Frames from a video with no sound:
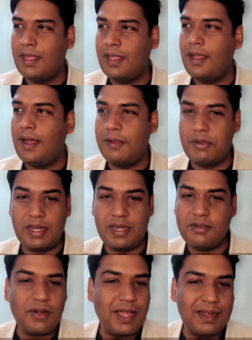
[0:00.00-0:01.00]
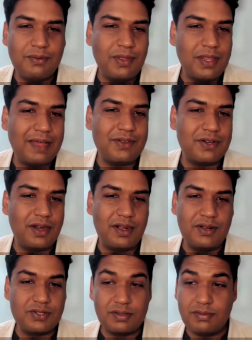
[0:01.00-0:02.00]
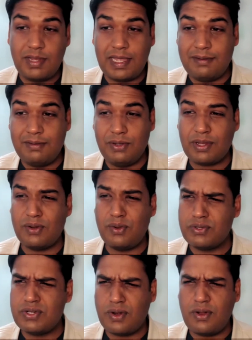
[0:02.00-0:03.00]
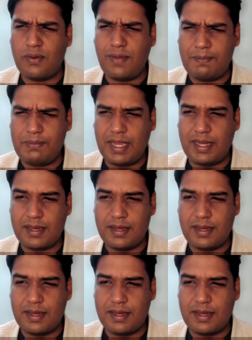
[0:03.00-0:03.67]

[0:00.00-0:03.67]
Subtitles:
you can interact with avatars, and you can host on your website.